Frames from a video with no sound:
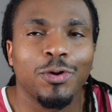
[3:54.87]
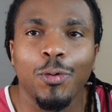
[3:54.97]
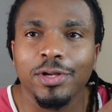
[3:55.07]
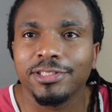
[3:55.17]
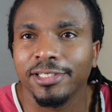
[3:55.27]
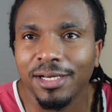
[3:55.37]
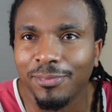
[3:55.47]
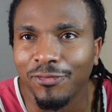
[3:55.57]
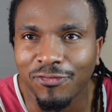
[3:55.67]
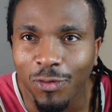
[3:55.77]
Question
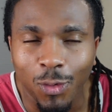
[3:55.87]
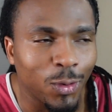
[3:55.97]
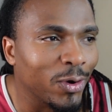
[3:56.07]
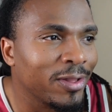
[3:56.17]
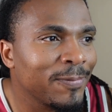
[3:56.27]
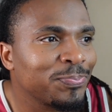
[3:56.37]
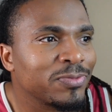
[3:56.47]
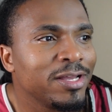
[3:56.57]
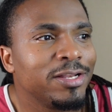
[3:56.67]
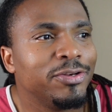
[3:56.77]
number four
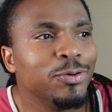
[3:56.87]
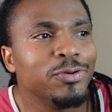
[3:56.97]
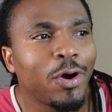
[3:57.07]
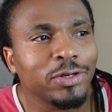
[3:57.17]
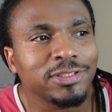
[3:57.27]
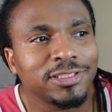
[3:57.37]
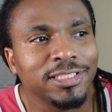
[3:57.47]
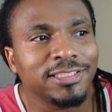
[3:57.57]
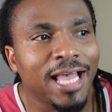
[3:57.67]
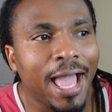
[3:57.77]
Do
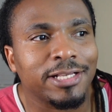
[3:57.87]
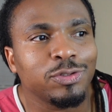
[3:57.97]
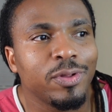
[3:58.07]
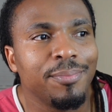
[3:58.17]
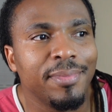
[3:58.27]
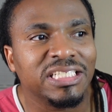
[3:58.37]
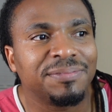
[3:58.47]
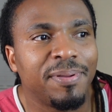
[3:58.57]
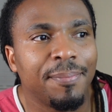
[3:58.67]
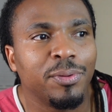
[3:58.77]
narcissists actually
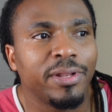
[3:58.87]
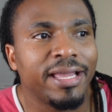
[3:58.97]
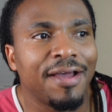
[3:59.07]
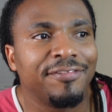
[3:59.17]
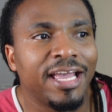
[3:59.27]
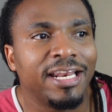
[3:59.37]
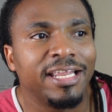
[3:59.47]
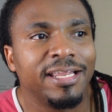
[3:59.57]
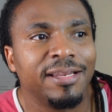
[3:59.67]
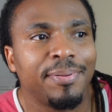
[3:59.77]
miss people they have dated in the